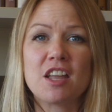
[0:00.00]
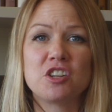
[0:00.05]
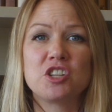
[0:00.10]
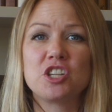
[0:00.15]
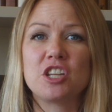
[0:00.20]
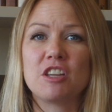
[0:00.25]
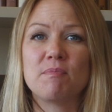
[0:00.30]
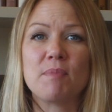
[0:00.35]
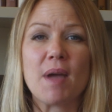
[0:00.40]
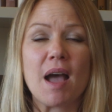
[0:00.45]

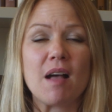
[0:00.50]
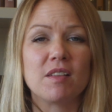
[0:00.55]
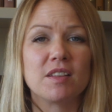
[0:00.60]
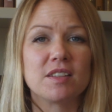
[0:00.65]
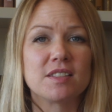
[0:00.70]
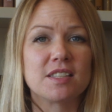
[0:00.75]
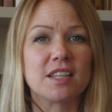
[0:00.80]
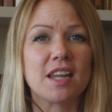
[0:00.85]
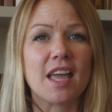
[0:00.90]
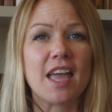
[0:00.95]
achieve
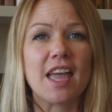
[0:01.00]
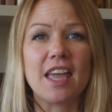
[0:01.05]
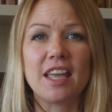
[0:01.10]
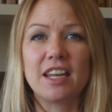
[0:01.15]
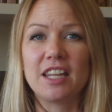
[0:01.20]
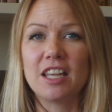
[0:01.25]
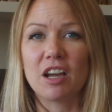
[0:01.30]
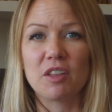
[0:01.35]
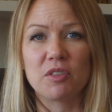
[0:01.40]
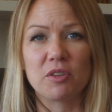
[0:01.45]
balance in
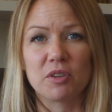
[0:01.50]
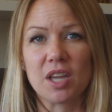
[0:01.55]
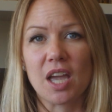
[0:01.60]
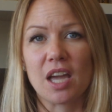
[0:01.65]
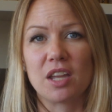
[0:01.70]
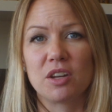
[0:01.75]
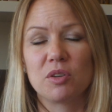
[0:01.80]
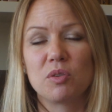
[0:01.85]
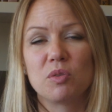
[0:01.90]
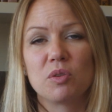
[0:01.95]
any other
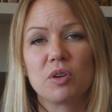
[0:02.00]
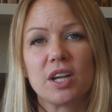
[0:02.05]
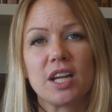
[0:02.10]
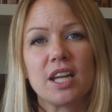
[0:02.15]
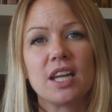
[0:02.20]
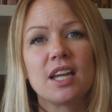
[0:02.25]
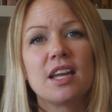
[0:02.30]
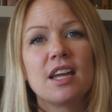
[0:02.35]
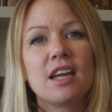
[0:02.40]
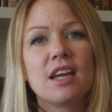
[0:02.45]

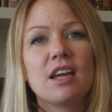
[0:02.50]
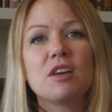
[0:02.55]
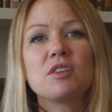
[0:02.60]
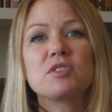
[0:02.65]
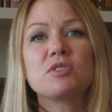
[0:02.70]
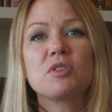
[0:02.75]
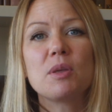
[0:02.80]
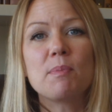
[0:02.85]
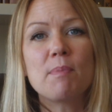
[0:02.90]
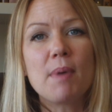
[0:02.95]
category.
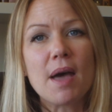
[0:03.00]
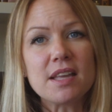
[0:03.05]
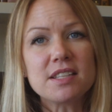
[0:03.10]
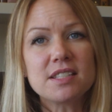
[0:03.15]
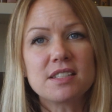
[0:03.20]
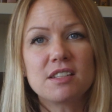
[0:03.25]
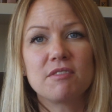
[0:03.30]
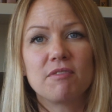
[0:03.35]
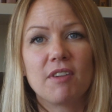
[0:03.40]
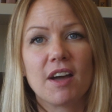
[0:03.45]
So the
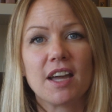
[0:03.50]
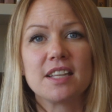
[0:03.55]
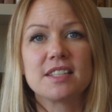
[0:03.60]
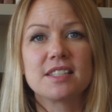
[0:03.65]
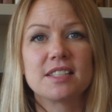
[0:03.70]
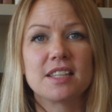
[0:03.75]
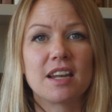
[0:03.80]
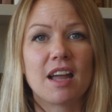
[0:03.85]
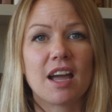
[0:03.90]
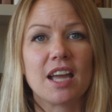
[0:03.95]
best
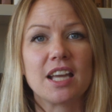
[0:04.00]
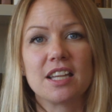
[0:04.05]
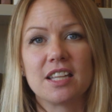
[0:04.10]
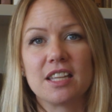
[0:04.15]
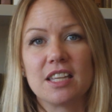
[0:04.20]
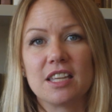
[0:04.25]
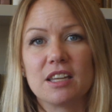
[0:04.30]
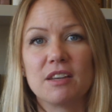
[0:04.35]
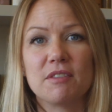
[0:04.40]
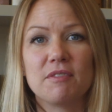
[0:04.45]
advice that I
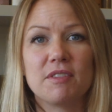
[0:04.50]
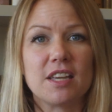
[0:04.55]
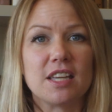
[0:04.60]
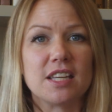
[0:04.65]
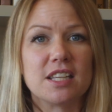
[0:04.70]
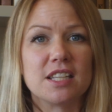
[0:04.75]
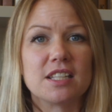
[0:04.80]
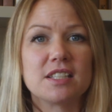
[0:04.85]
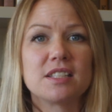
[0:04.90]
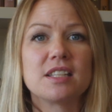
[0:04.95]
can give
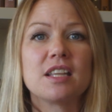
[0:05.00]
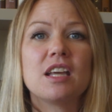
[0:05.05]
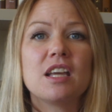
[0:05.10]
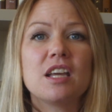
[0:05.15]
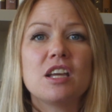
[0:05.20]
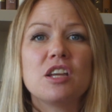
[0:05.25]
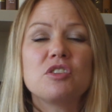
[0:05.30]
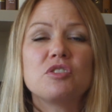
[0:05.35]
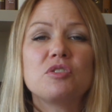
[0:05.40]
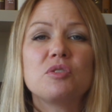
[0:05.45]
is
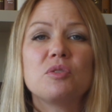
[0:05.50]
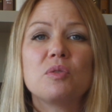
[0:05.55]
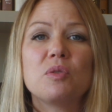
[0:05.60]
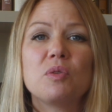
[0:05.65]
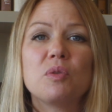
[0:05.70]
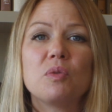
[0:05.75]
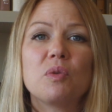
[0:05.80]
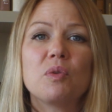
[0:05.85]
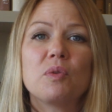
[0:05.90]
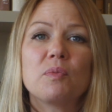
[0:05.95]

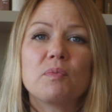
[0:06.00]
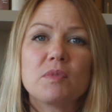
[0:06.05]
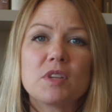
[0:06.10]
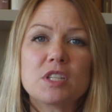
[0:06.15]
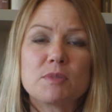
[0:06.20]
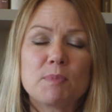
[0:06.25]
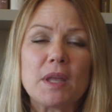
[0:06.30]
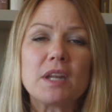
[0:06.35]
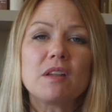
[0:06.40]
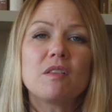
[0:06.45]
to
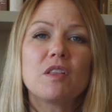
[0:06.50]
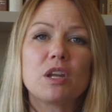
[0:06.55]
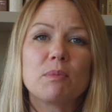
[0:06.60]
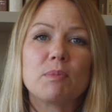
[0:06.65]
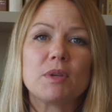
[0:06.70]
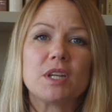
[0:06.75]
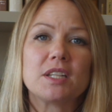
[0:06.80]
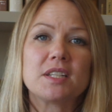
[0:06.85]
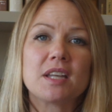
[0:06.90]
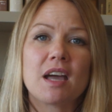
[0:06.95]
spend a little
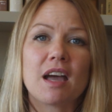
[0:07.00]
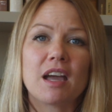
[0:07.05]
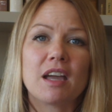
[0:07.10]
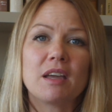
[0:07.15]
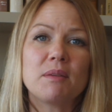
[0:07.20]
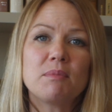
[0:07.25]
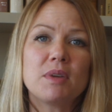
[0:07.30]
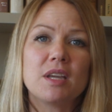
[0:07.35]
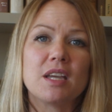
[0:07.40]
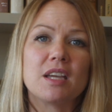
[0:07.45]
bit of
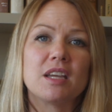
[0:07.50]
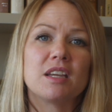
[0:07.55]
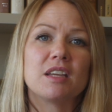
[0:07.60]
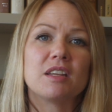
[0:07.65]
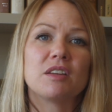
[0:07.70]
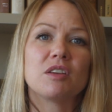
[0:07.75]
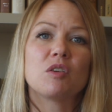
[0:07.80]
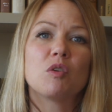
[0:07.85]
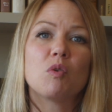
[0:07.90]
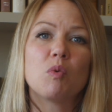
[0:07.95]
time
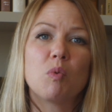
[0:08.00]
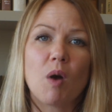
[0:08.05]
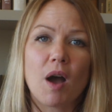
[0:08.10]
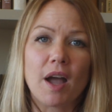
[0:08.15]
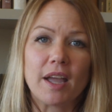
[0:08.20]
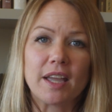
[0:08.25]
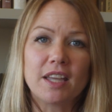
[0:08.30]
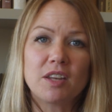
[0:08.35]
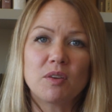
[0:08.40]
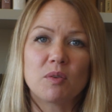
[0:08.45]
in
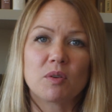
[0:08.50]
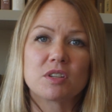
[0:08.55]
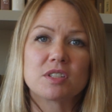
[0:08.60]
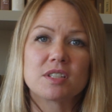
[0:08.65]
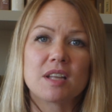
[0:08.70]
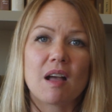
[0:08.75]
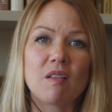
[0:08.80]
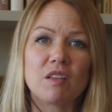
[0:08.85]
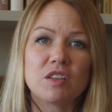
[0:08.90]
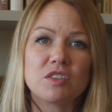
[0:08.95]
quiet or
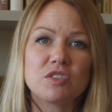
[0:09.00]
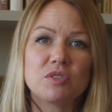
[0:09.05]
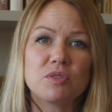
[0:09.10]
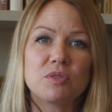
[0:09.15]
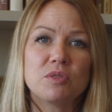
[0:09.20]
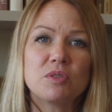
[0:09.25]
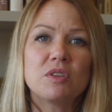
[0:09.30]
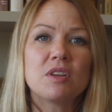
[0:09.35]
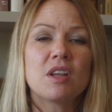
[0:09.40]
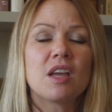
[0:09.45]

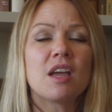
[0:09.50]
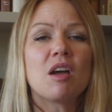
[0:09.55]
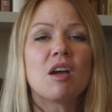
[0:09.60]
solitude,